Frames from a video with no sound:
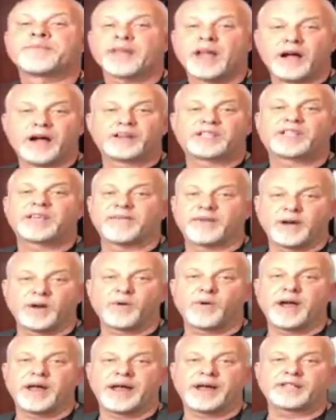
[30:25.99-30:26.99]
us giving
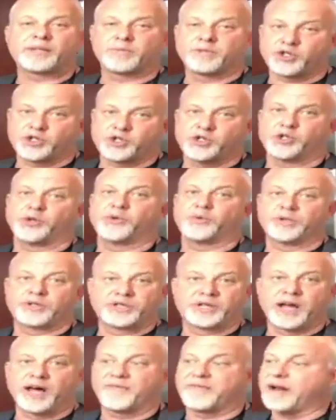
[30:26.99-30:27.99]
away some shoe
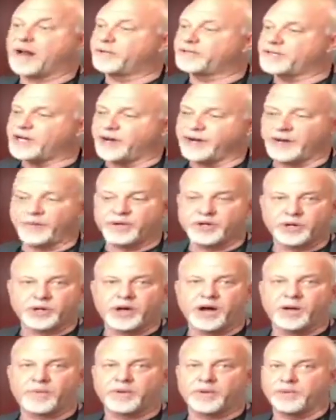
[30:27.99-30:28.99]
stuff. And I'll tell you, when you
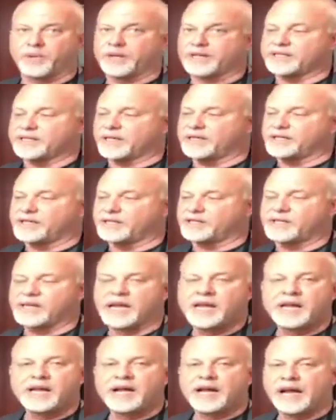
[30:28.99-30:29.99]
cut one of these things,
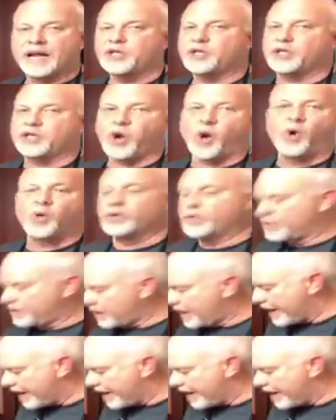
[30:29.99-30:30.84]
it just holds its